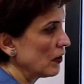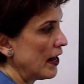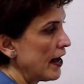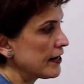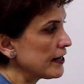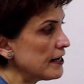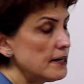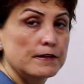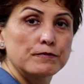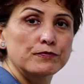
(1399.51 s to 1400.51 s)
Agree,
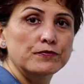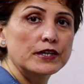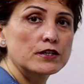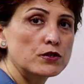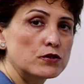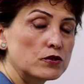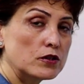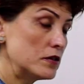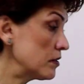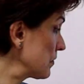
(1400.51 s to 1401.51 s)
dear
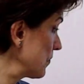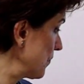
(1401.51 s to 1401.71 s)
students?